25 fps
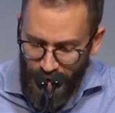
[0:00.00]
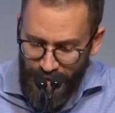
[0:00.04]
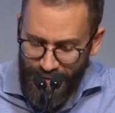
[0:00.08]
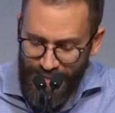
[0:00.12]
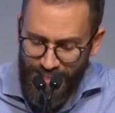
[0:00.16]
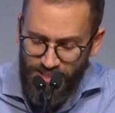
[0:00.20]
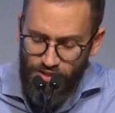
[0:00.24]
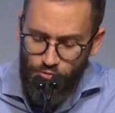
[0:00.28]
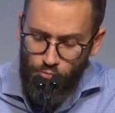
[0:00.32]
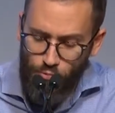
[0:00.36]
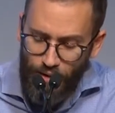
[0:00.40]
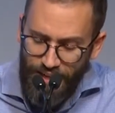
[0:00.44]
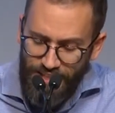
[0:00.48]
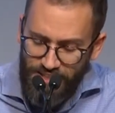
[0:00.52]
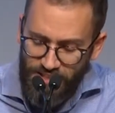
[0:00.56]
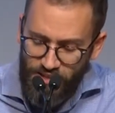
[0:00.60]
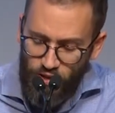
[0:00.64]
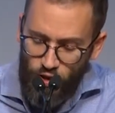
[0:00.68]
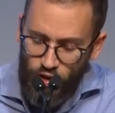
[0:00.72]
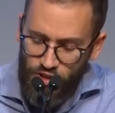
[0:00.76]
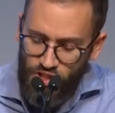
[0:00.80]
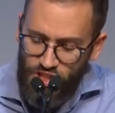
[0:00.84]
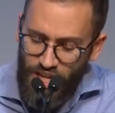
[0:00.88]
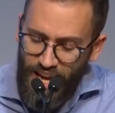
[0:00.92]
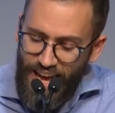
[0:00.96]
His
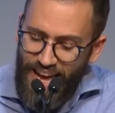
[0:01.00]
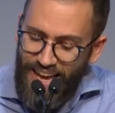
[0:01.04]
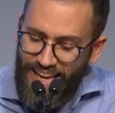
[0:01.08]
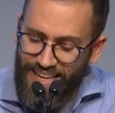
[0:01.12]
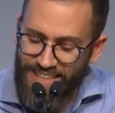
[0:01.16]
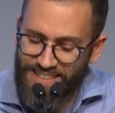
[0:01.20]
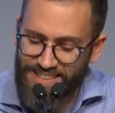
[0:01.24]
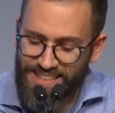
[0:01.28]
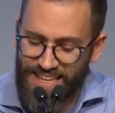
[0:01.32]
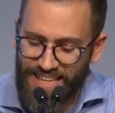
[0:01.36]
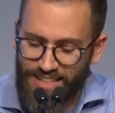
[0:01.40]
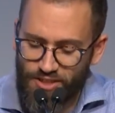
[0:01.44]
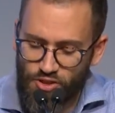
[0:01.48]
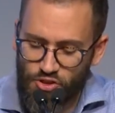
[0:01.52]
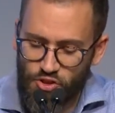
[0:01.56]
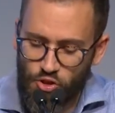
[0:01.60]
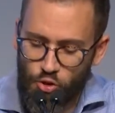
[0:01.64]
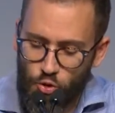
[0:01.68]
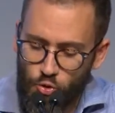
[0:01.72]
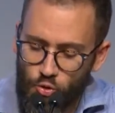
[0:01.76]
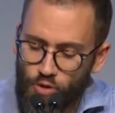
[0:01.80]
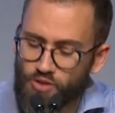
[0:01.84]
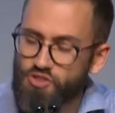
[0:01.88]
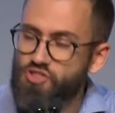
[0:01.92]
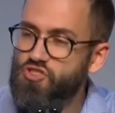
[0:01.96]
research is
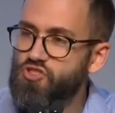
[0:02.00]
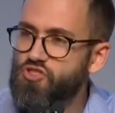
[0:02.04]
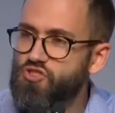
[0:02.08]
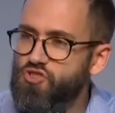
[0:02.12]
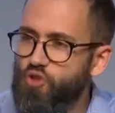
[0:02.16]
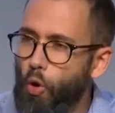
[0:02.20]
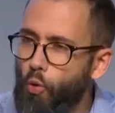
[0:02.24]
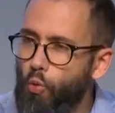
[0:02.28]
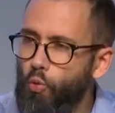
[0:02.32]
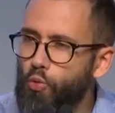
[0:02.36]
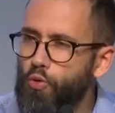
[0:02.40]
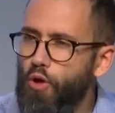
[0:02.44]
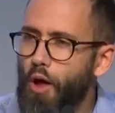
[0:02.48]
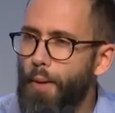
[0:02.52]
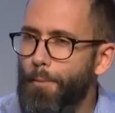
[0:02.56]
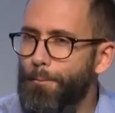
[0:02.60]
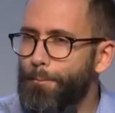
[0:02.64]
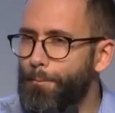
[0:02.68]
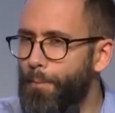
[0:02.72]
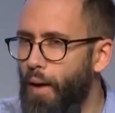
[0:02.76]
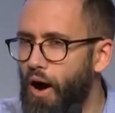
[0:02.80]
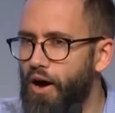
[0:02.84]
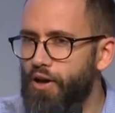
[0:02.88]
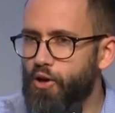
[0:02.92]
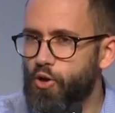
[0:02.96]
into solar
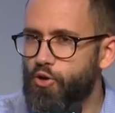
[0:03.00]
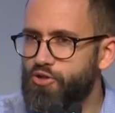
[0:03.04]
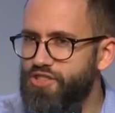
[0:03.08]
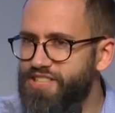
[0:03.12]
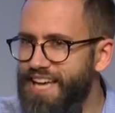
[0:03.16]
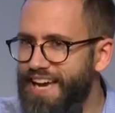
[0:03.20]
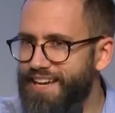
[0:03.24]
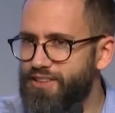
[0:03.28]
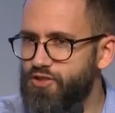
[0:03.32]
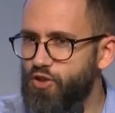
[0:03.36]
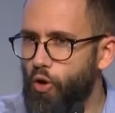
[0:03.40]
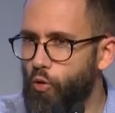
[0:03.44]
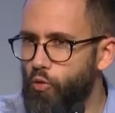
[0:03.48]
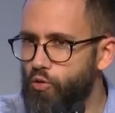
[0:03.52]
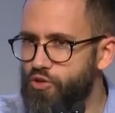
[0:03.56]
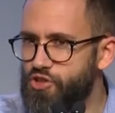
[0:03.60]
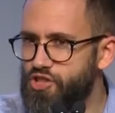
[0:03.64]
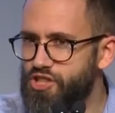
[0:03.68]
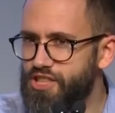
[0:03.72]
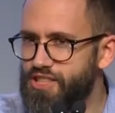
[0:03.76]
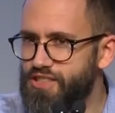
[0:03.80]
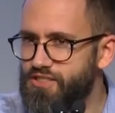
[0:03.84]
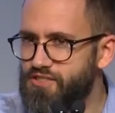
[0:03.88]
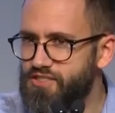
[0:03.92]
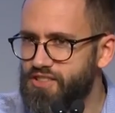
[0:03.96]

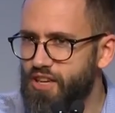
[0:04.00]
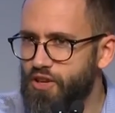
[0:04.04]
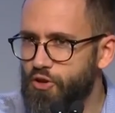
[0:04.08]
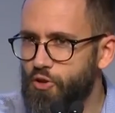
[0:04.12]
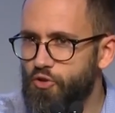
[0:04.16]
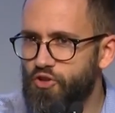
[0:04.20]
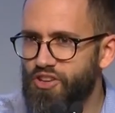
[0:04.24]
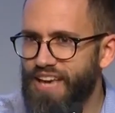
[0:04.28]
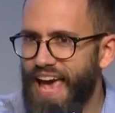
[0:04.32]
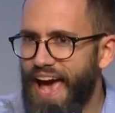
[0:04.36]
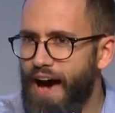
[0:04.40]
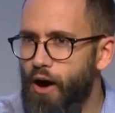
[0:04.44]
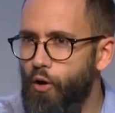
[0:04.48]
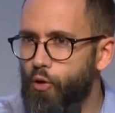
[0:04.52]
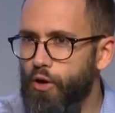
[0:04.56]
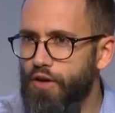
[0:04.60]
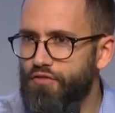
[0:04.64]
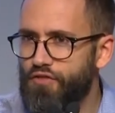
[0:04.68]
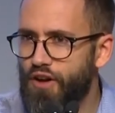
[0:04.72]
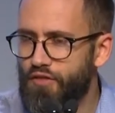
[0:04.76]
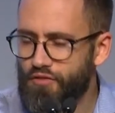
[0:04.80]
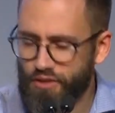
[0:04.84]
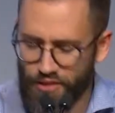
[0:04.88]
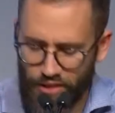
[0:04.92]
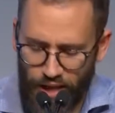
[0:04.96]
biotechnologies, using algae
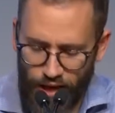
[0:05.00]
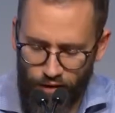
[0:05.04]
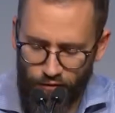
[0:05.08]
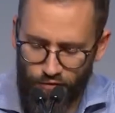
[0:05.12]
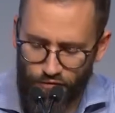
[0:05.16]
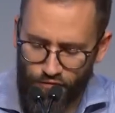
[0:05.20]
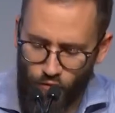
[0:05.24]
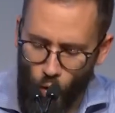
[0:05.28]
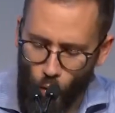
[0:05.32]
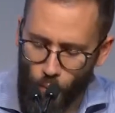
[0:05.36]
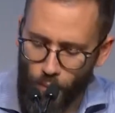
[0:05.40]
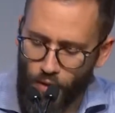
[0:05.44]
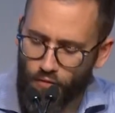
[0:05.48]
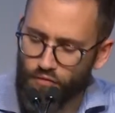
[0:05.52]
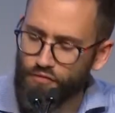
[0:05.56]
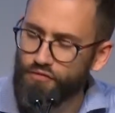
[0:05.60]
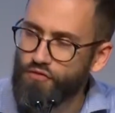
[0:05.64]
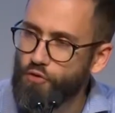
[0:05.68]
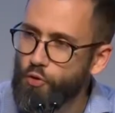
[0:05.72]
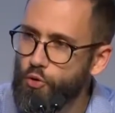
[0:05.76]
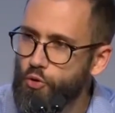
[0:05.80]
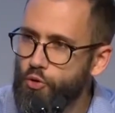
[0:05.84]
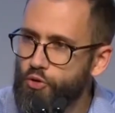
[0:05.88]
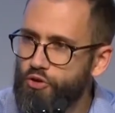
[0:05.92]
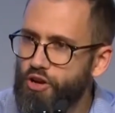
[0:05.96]
for everything from
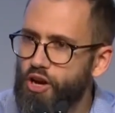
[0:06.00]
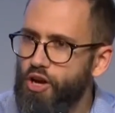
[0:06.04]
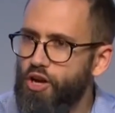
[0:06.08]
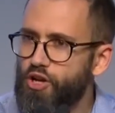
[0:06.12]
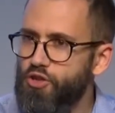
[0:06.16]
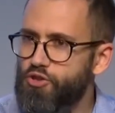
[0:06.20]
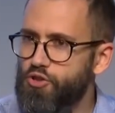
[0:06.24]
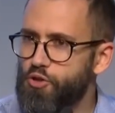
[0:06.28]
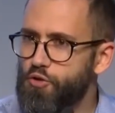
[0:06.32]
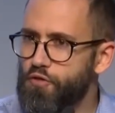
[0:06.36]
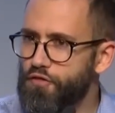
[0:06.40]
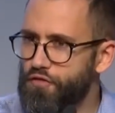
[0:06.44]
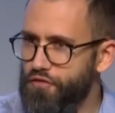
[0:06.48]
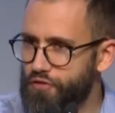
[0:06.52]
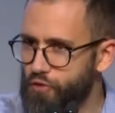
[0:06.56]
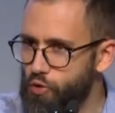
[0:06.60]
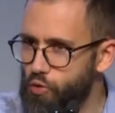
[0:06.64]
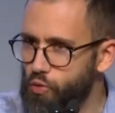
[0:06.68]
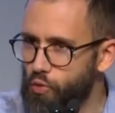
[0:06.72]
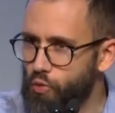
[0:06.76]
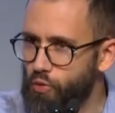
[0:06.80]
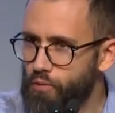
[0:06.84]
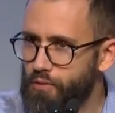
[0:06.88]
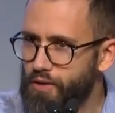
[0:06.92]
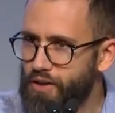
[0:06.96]
food to
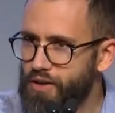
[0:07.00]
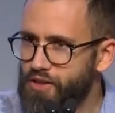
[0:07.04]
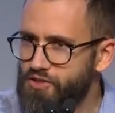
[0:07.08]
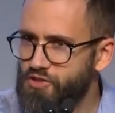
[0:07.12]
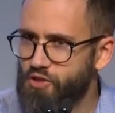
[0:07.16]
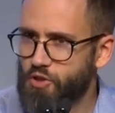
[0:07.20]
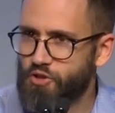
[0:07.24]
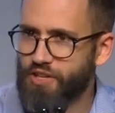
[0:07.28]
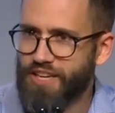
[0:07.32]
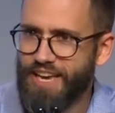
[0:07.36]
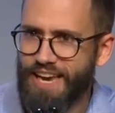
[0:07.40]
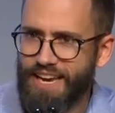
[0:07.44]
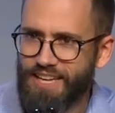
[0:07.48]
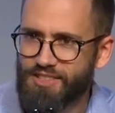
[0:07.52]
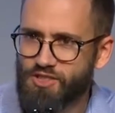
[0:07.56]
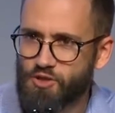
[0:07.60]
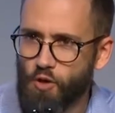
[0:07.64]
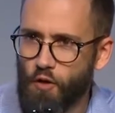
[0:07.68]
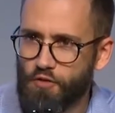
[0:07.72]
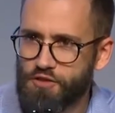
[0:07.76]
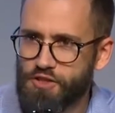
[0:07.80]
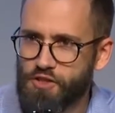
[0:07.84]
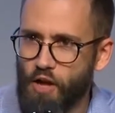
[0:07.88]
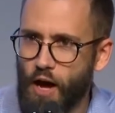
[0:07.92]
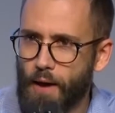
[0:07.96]
fuel. So to kick us
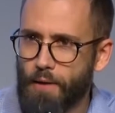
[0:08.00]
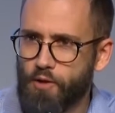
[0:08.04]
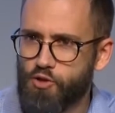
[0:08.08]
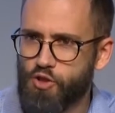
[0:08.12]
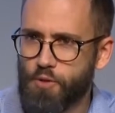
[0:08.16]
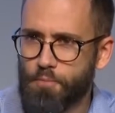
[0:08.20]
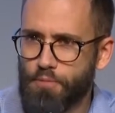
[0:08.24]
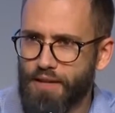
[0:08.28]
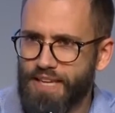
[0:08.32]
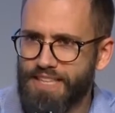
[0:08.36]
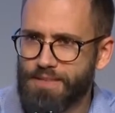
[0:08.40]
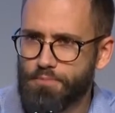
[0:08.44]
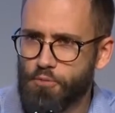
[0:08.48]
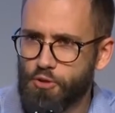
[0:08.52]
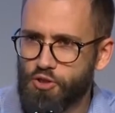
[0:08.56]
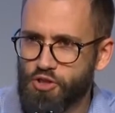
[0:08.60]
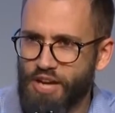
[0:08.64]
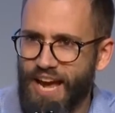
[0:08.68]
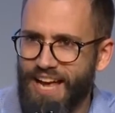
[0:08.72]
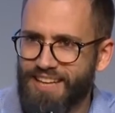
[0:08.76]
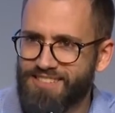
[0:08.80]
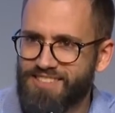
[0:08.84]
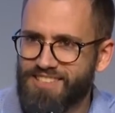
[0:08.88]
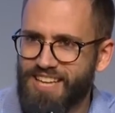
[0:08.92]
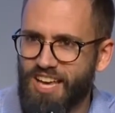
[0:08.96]
off tonight, could you please put your
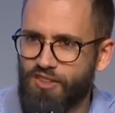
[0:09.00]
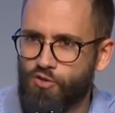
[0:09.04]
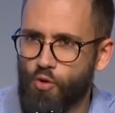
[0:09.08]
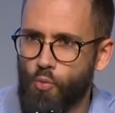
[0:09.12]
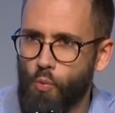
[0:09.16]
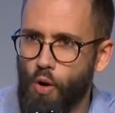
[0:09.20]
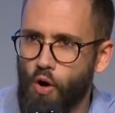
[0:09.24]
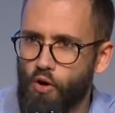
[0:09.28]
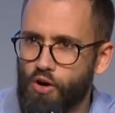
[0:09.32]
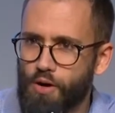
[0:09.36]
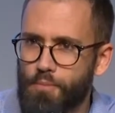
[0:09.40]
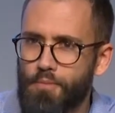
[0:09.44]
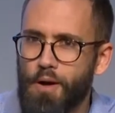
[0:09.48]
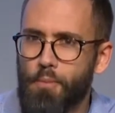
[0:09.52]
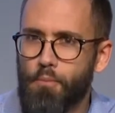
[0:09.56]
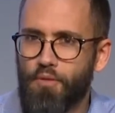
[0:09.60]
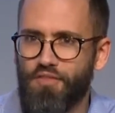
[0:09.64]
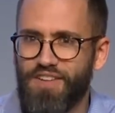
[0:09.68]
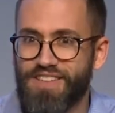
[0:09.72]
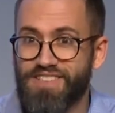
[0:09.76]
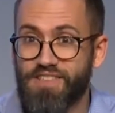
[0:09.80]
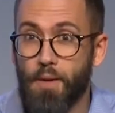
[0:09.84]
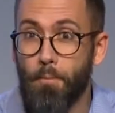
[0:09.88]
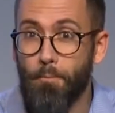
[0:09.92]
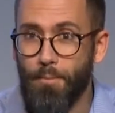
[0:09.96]
hands together and welcome
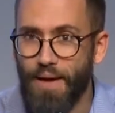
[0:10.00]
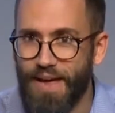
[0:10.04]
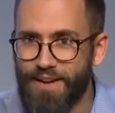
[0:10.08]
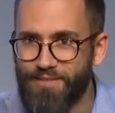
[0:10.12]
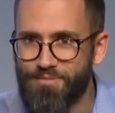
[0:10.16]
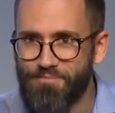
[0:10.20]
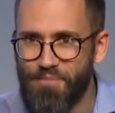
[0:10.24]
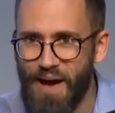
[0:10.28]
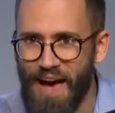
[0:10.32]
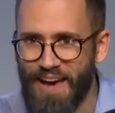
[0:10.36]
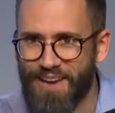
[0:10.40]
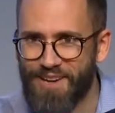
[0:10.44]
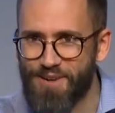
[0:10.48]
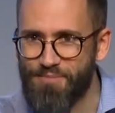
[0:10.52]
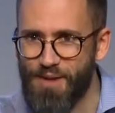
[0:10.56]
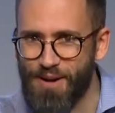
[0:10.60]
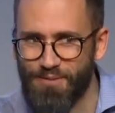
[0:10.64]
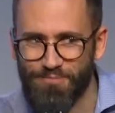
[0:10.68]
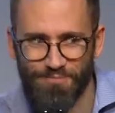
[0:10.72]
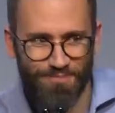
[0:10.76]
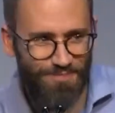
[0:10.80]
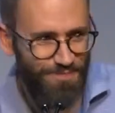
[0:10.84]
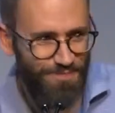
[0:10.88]
Professor Ben Hankamer.